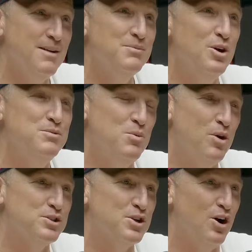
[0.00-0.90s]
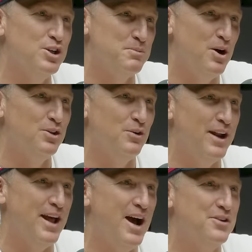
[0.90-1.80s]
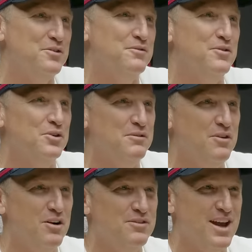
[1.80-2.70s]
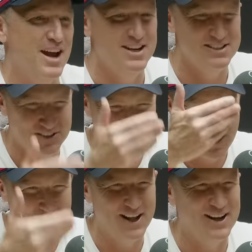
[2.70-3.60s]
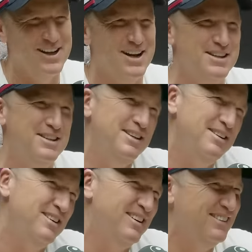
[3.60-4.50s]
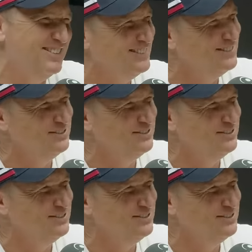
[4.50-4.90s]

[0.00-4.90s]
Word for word: sometimes you watch guys bowling around one forty-five Ks on the radar gun. You think, oh,